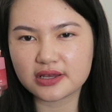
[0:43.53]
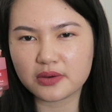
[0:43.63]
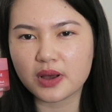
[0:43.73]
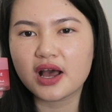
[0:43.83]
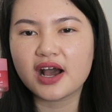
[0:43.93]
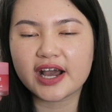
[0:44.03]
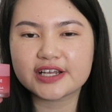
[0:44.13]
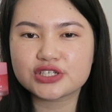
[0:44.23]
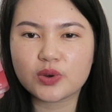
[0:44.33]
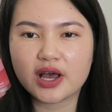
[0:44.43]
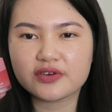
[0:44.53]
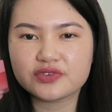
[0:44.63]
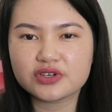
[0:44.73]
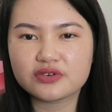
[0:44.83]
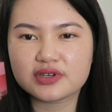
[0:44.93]
so I don't
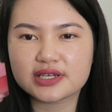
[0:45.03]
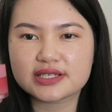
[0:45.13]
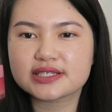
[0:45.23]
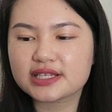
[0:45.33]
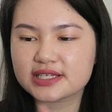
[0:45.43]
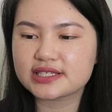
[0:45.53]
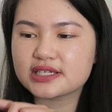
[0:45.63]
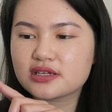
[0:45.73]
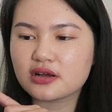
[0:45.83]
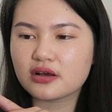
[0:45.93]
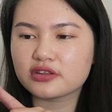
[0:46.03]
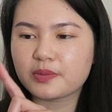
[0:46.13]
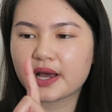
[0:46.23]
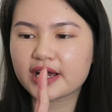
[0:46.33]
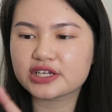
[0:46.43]
have the ingredients listed on
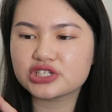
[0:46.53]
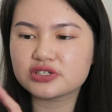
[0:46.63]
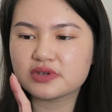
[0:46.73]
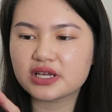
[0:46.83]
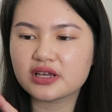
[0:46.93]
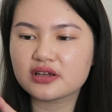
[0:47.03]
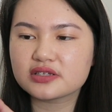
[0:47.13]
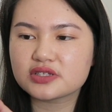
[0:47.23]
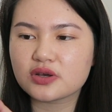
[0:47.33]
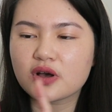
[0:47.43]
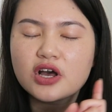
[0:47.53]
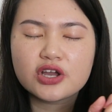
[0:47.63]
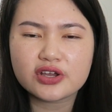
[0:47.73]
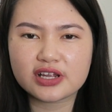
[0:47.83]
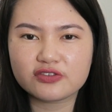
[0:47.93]
the packaging right here, so you're
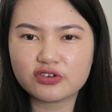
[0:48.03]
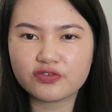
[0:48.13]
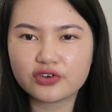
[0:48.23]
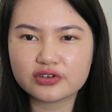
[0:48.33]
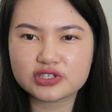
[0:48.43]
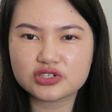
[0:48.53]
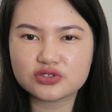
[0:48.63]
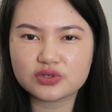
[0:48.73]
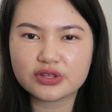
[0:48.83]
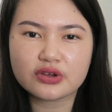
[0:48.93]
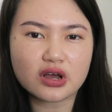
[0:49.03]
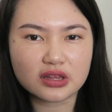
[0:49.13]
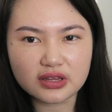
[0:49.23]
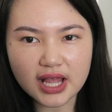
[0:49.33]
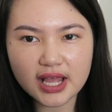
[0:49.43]
gonna have to refer to either
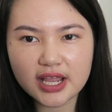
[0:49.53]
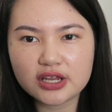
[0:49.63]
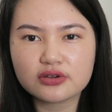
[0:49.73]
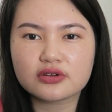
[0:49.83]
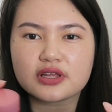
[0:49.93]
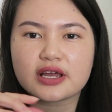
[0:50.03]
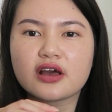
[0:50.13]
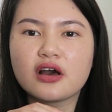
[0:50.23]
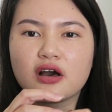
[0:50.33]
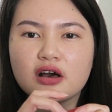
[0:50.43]
online or like